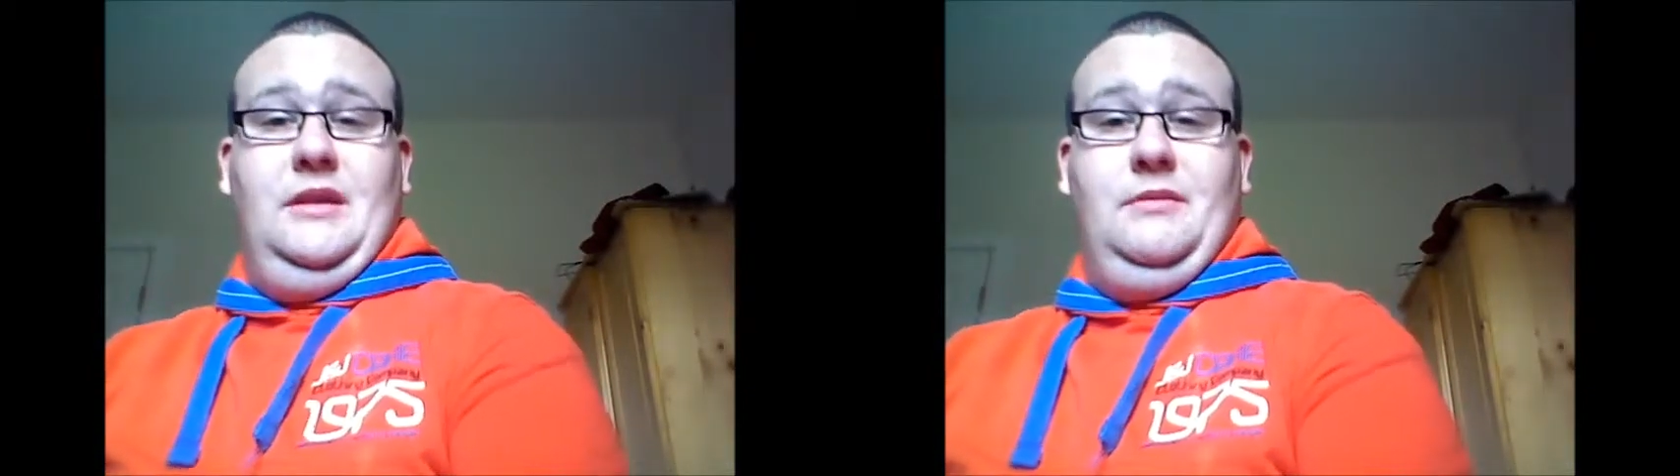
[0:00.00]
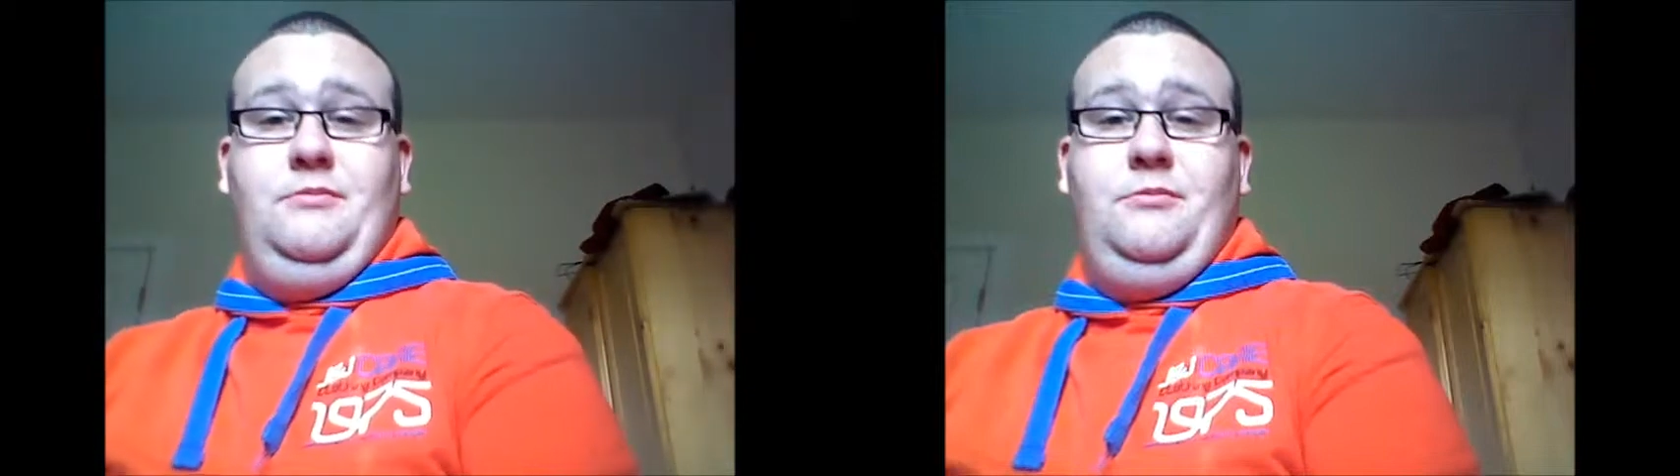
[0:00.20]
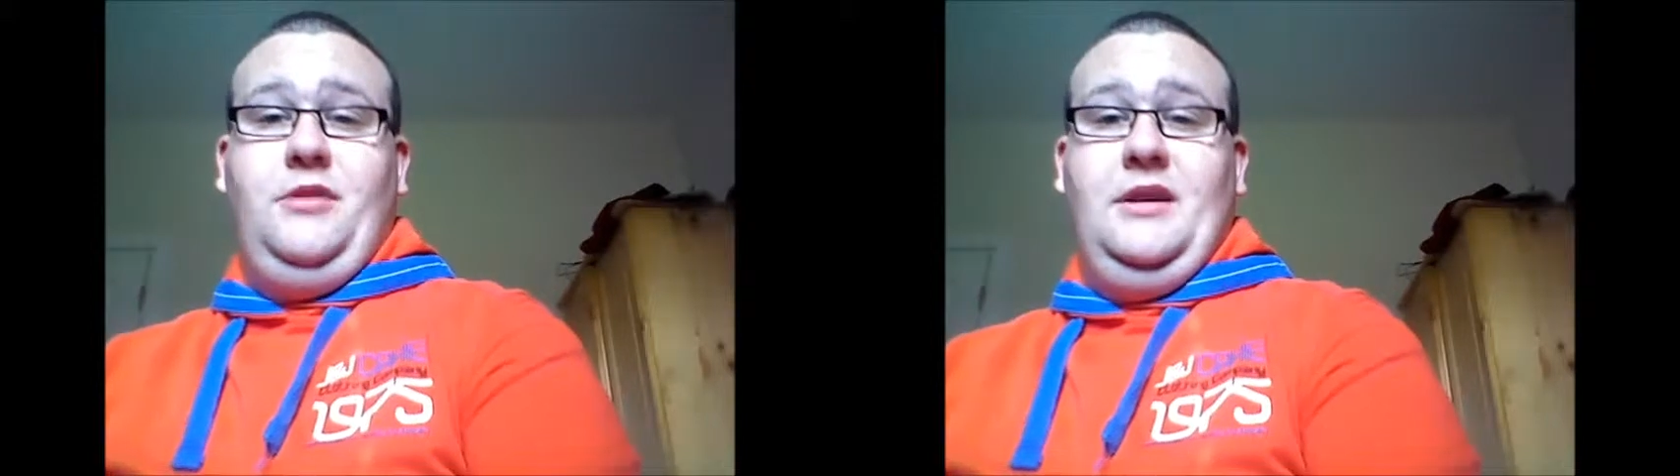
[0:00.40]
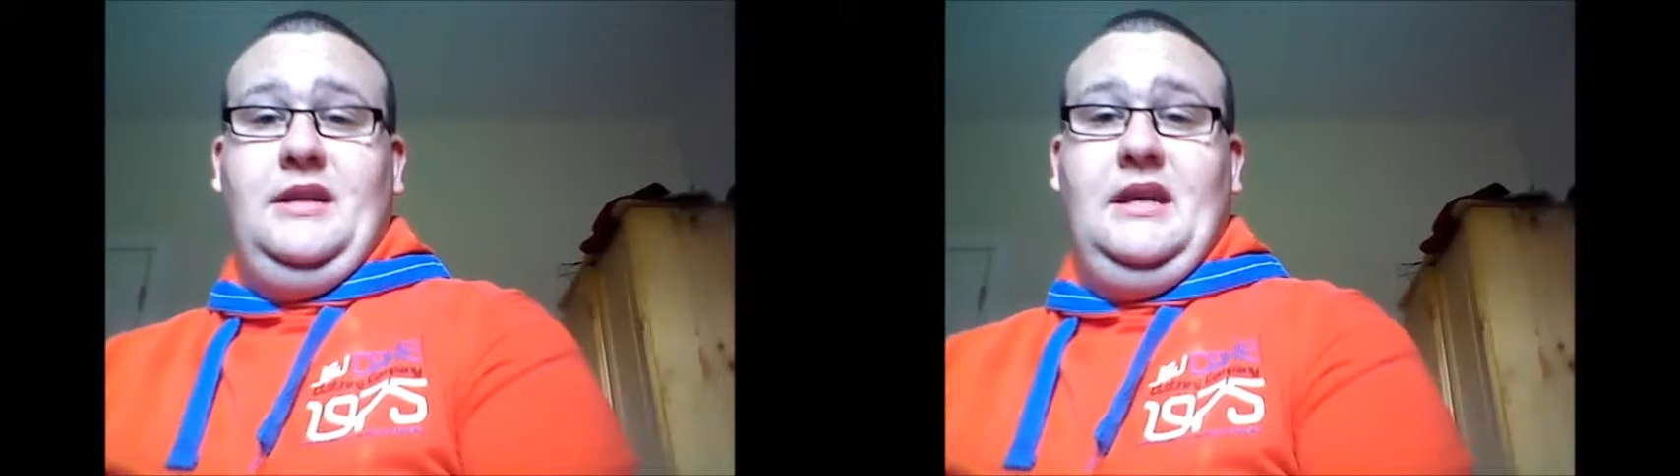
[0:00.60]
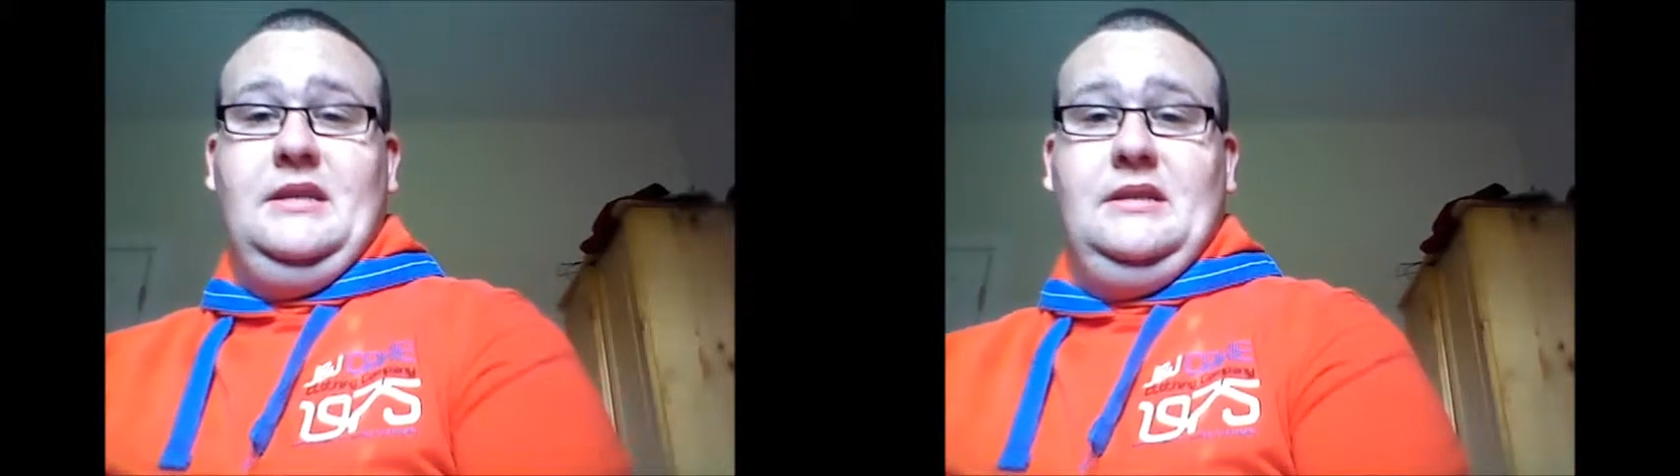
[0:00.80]
It was pretty
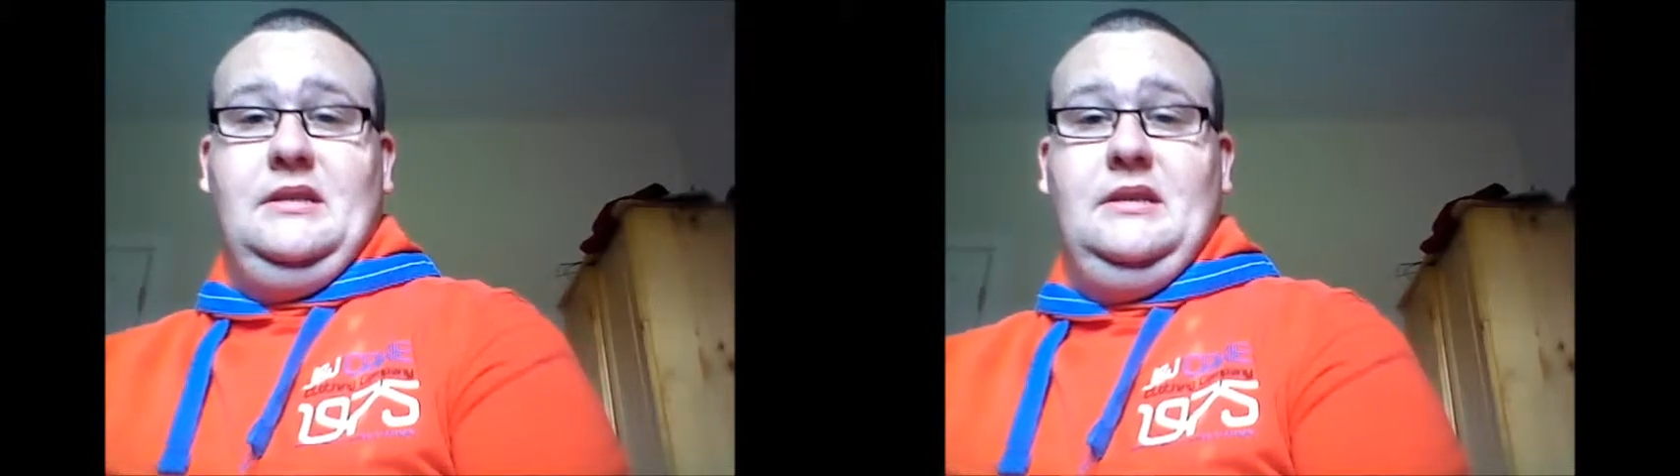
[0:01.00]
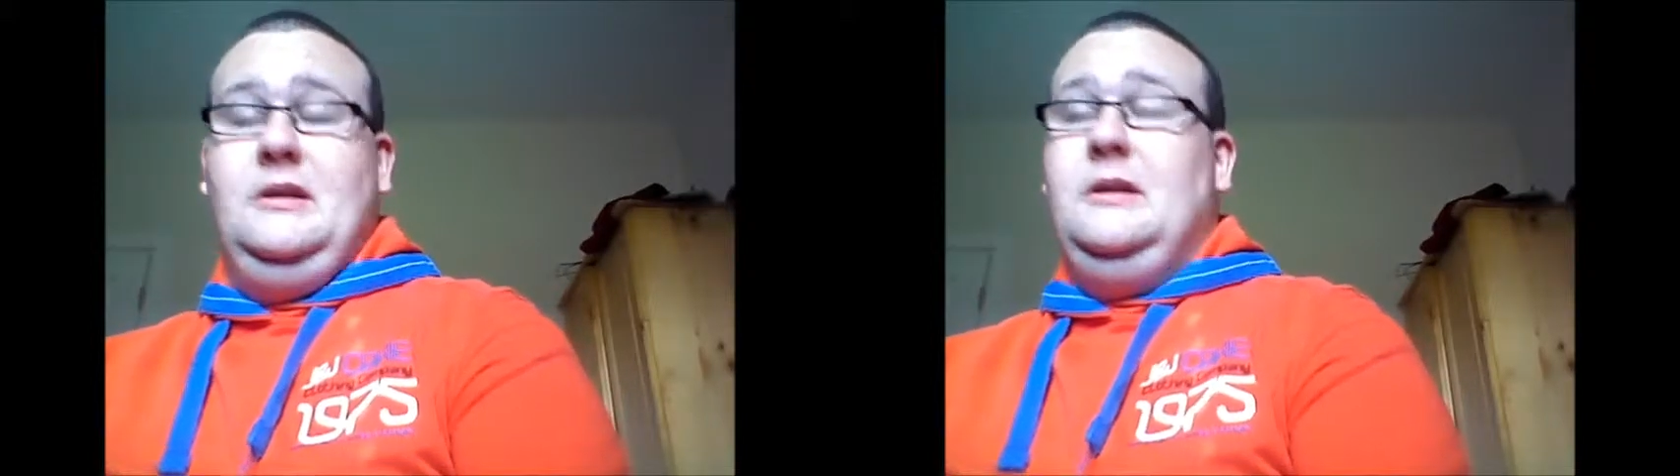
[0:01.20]
decent.